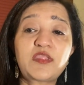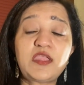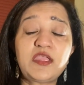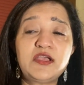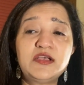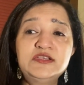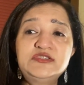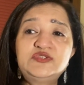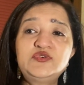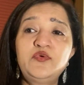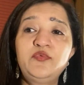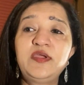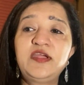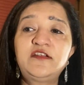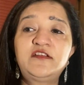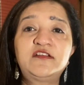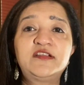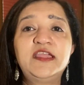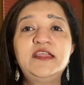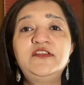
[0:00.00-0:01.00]
So we're
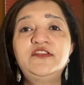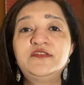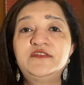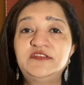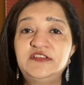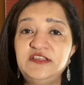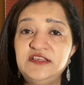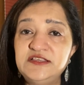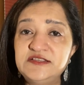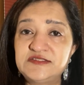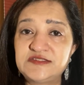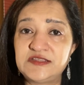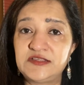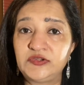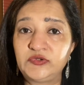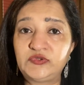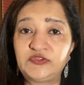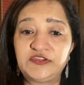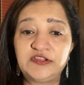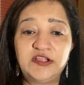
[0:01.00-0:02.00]
trying to tease
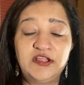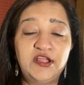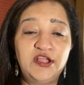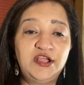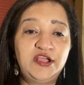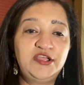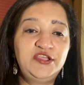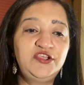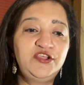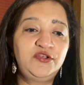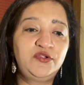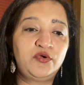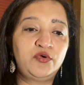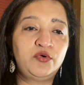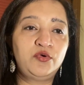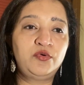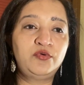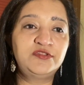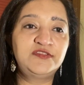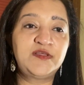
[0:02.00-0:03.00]
out,
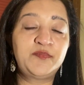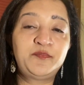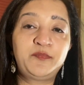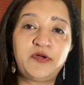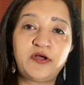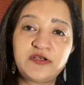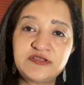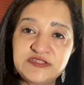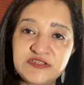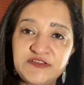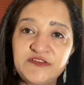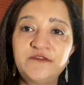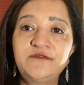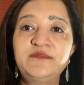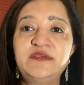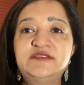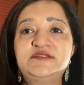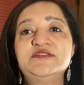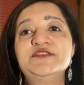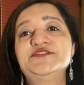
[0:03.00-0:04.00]
the positive
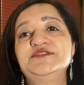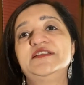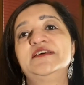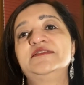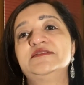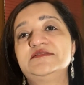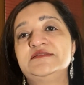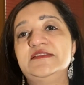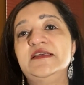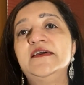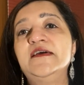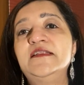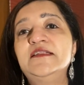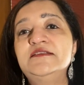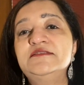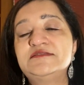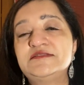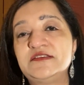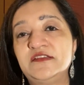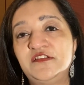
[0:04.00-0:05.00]
message that is there in
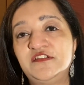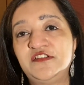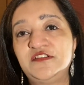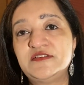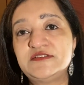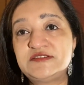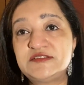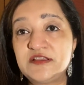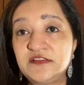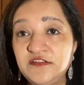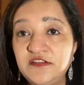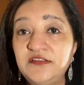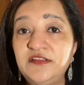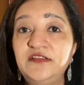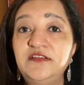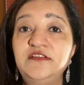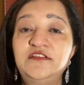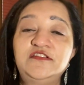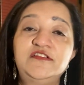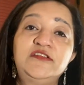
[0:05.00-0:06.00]
such an
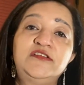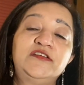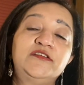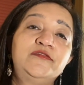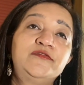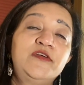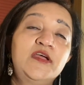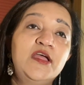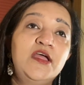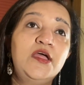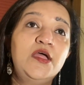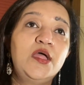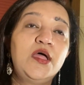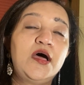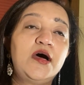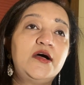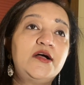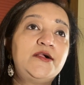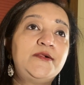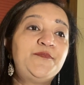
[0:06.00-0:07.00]
initiative.
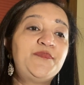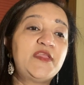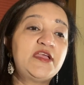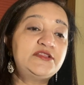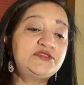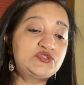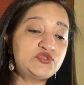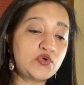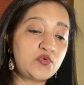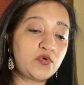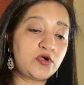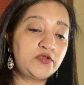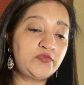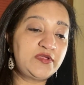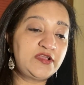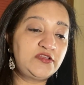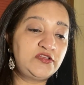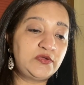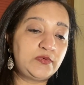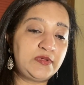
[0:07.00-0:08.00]
And so what we're
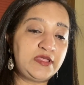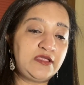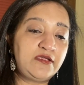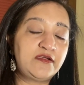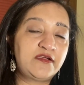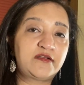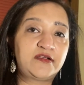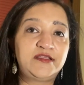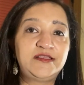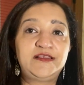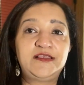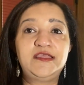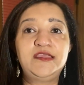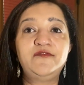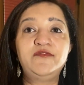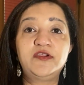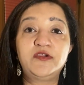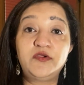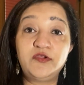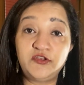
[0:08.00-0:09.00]
doing currently, we're
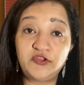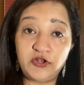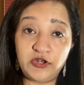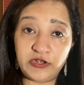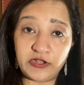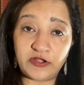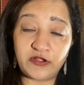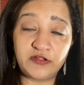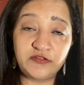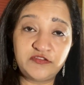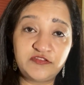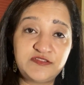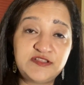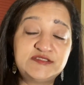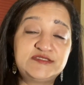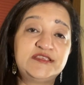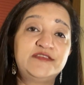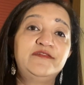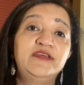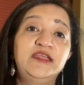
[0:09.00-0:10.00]
going to launch this
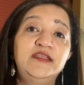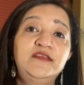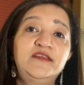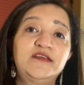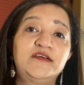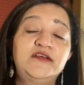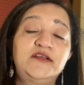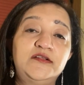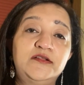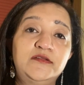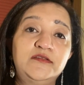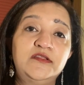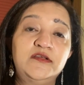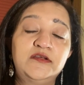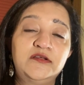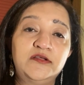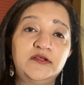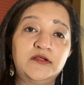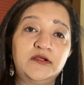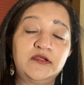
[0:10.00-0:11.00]
event,
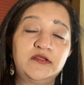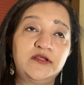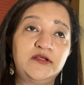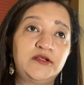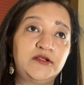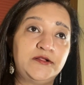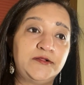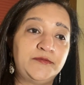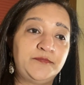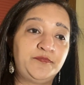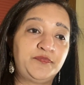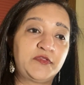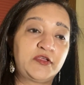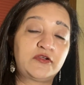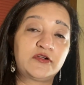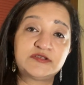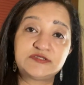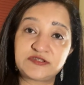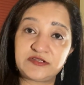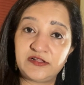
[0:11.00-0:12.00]
the
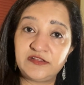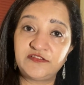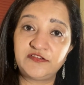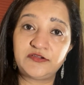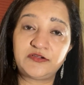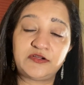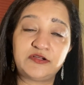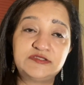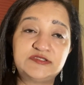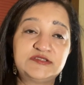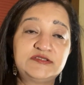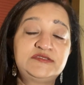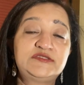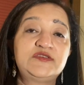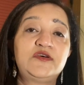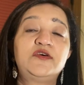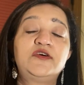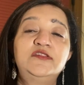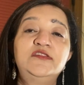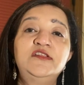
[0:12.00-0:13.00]
cross culture concerts,
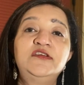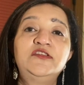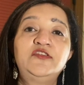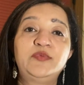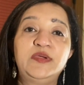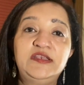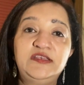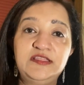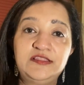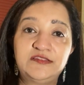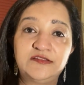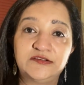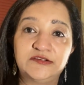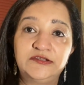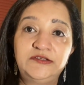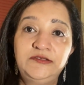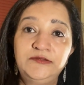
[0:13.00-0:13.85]
on the 23rd